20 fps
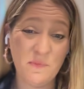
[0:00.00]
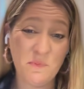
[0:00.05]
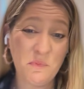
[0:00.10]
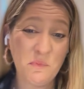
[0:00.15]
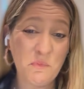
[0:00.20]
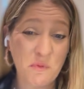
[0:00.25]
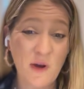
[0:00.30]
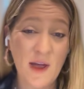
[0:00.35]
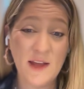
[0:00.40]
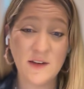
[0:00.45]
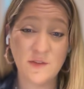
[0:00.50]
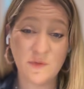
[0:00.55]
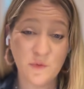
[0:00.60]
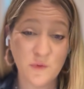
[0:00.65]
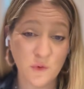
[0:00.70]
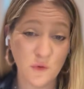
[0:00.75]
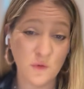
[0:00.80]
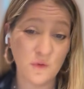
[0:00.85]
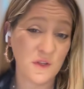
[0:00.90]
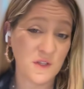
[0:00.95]
bred
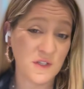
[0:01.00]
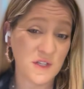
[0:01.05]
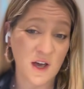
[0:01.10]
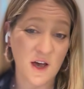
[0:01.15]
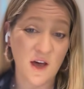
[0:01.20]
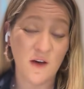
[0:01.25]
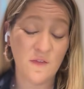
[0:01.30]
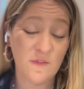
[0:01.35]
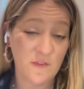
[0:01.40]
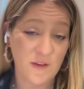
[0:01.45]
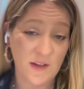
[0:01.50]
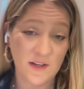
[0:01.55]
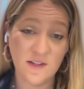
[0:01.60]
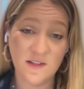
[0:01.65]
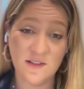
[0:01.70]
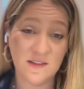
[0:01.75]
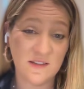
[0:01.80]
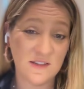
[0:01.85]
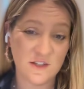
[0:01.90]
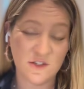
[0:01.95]
for the turf,
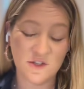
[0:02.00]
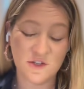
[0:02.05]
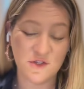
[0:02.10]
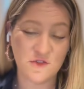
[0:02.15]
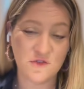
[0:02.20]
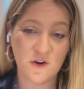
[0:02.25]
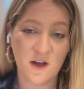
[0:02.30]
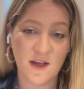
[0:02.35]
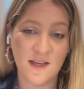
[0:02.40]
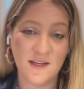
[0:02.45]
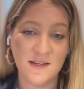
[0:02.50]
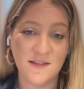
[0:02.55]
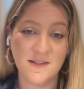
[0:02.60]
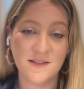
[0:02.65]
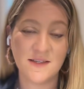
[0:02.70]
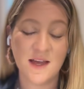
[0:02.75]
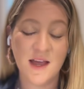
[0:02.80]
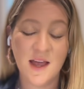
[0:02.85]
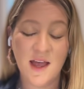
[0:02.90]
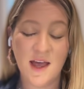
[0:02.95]
and to try
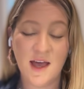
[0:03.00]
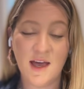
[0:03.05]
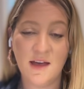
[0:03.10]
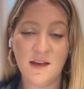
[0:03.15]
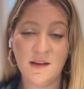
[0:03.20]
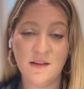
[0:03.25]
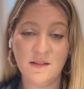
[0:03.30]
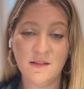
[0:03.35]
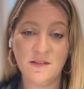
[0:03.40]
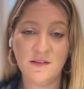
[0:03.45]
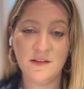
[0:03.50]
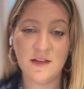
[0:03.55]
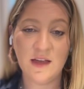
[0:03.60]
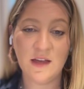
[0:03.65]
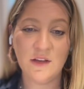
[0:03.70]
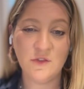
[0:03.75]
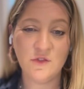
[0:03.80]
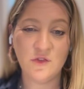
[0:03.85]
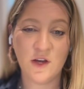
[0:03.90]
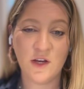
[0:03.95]
and
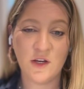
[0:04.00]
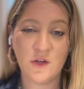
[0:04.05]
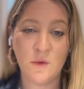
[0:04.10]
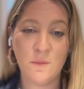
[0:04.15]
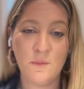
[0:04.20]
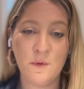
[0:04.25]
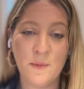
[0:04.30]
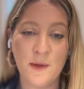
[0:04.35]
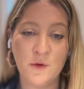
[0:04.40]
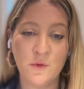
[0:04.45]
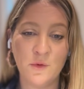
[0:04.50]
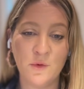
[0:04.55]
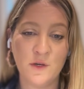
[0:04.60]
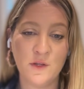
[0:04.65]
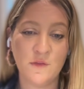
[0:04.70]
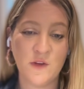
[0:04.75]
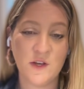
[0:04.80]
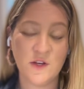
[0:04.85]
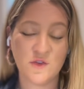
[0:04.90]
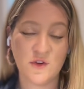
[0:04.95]
complement all
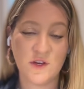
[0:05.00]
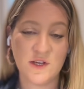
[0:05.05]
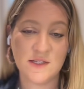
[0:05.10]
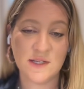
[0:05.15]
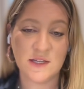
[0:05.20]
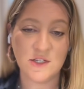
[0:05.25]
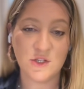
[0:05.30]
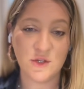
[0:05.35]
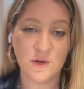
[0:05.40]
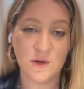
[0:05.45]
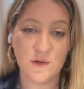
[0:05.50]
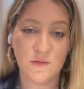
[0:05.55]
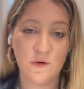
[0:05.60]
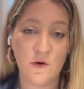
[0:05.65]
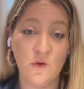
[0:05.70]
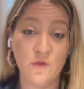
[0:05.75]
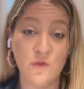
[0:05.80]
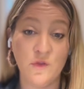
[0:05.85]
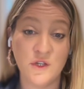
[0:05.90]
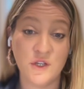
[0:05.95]
his victories and do it
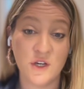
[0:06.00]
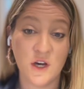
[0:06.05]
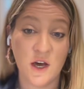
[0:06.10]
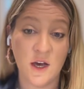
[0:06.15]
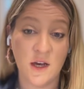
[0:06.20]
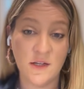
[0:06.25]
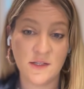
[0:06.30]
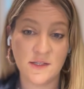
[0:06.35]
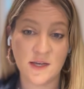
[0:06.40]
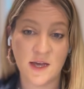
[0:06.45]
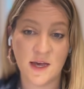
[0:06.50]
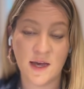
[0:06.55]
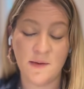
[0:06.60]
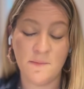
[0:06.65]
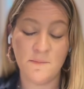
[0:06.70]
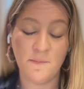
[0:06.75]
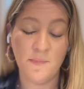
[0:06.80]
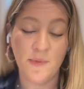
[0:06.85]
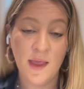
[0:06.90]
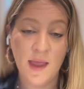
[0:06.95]
on the dirt.
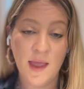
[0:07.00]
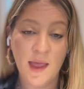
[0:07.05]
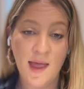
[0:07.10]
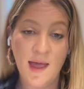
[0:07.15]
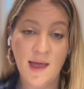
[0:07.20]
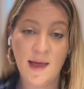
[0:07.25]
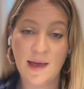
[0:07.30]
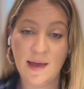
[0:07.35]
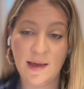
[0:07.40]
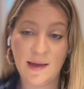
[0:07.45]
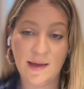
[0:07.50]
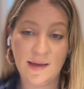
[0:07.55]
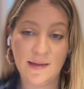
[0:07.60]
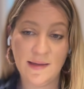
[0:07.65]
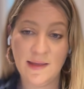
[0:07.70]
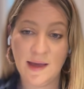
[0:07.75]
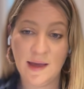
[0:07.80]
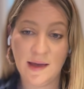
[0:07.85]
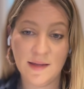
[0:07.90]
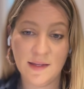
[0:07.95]

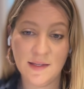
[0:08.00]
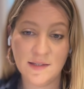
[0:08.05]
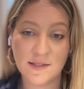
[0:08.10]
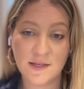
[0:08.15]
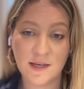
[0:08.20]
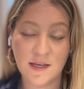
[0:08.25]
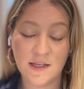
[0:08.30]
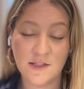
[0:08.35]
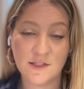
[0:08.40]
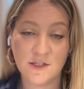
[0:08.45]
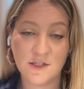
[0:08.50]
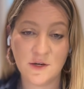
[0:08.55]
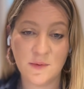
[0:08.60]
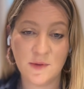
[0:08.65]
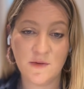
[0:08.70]
It's going to be a